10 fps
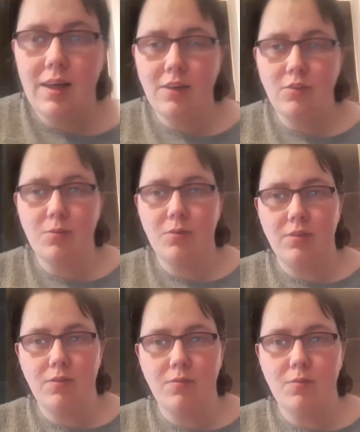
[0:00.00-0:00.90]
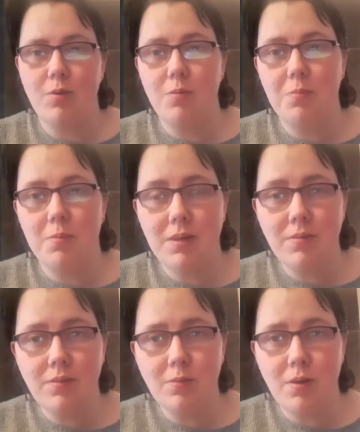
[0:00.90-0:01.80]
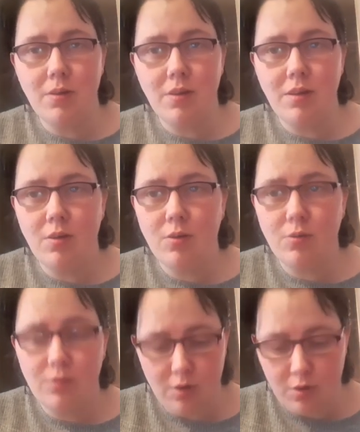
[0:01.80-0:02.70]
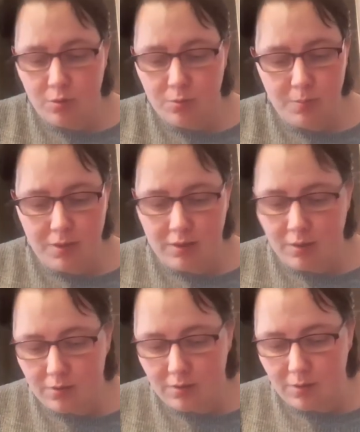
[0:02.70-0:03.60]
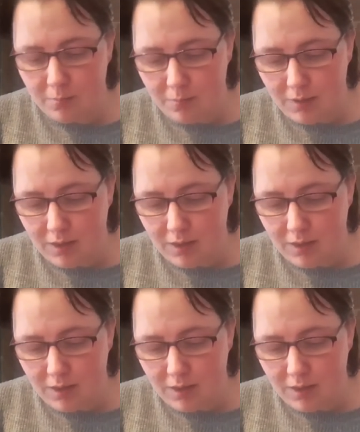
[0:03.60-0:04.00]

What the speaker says: As you would have seen from all my previous Poundland hauls, I always pick up some